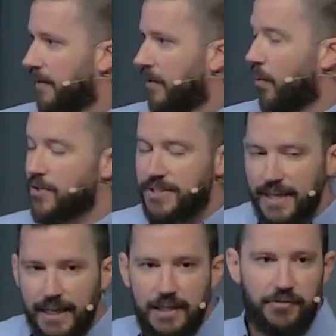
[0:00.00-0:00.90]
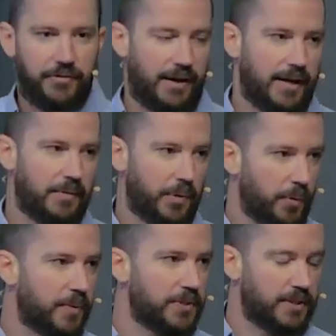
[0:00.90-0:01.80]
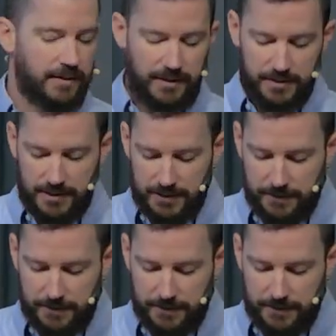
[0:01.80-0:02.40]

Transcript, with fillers: or dignifying purpose than this.